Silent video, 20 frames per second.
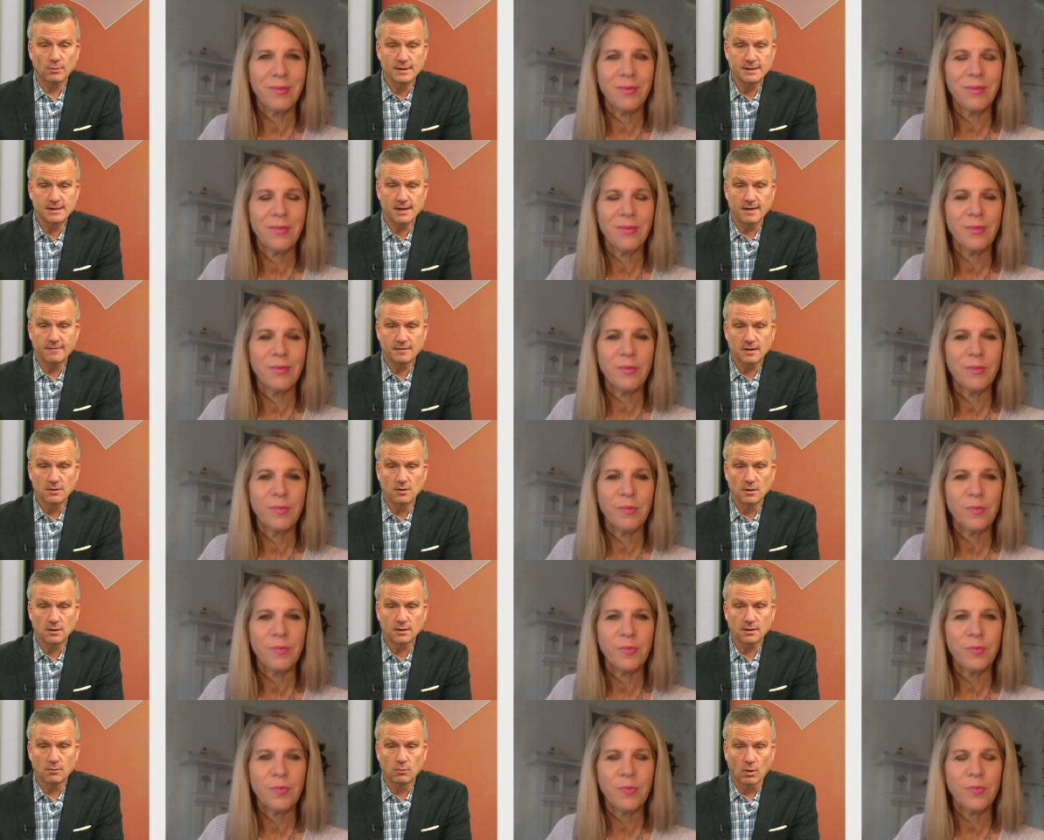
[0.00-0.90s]
Speaker 1: safety
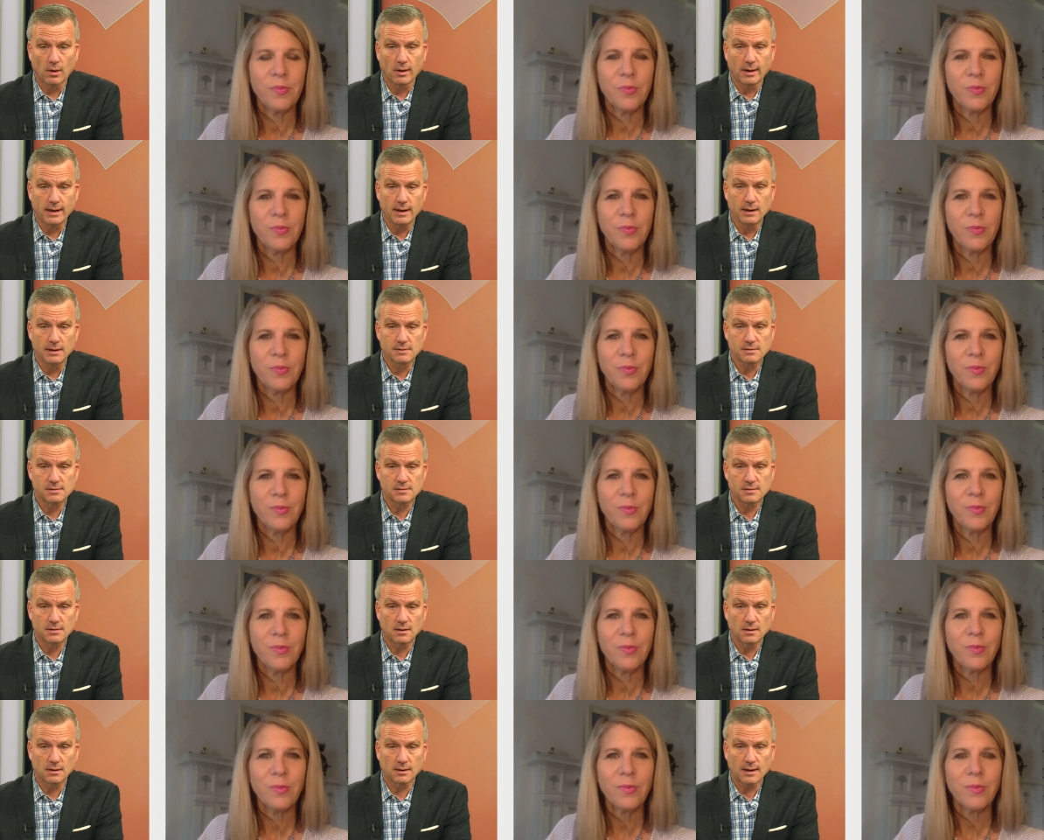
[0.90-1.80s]
look where he
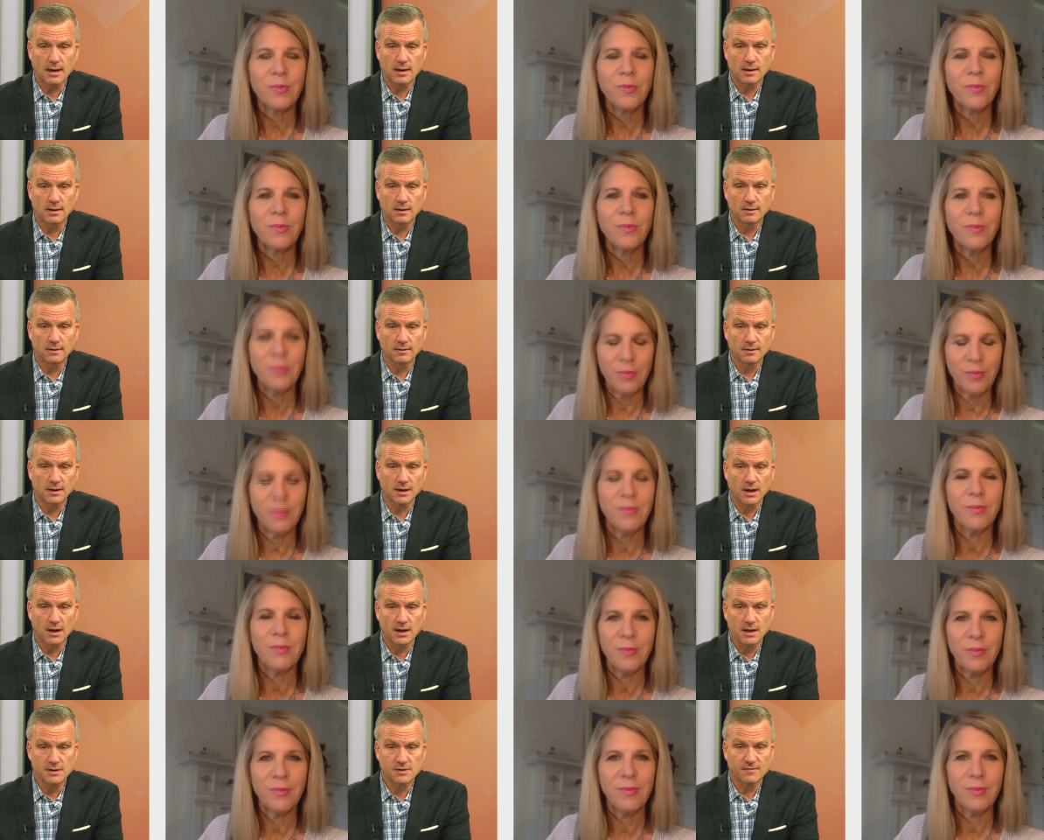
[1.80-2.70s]
is uh, kind of
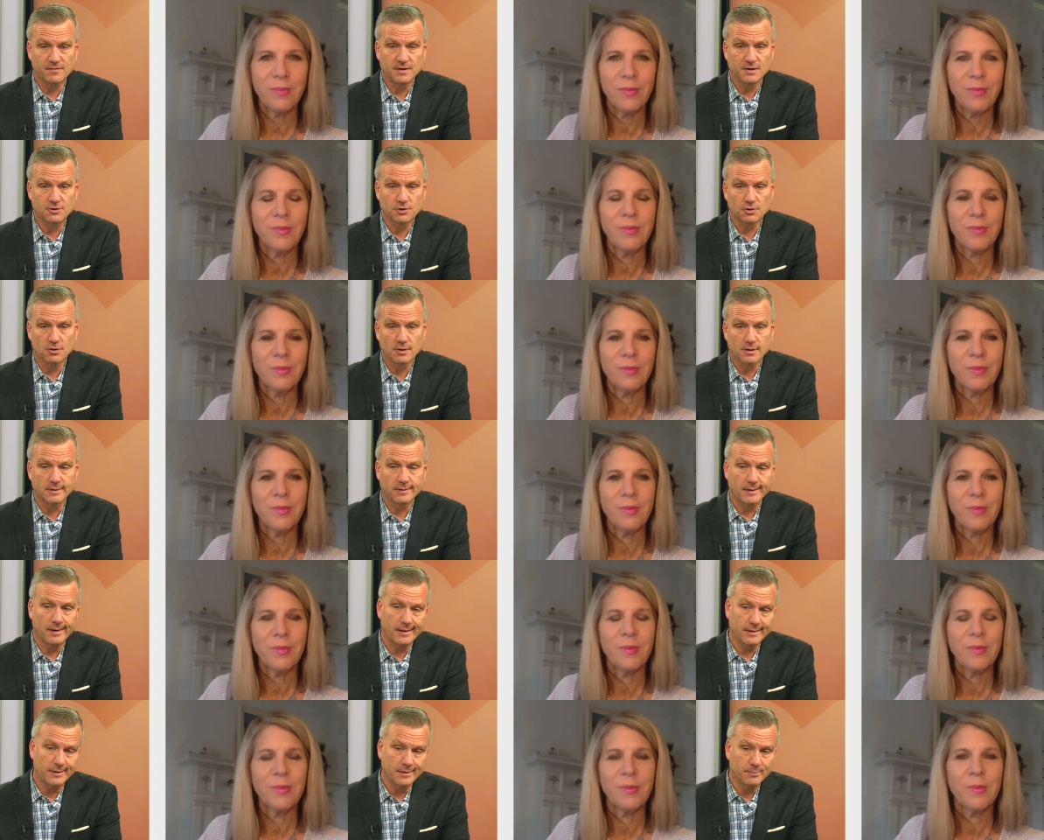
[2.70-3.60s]
he's featured
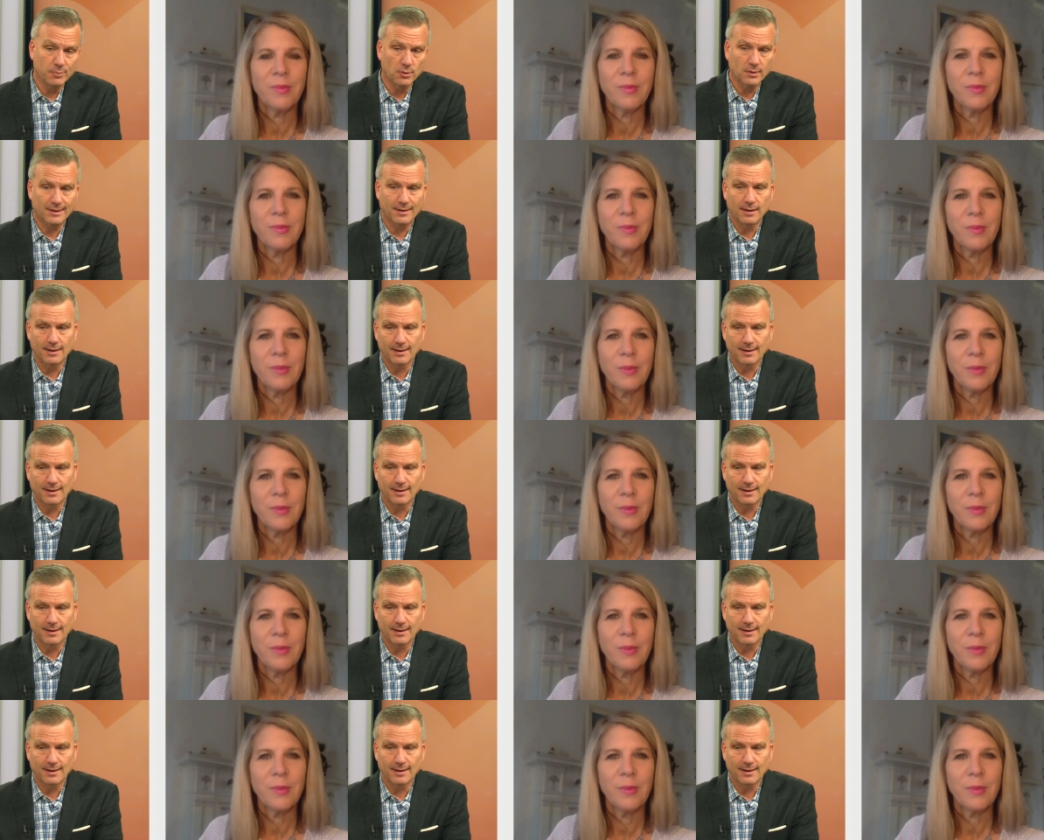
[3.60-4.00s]
and, and you put a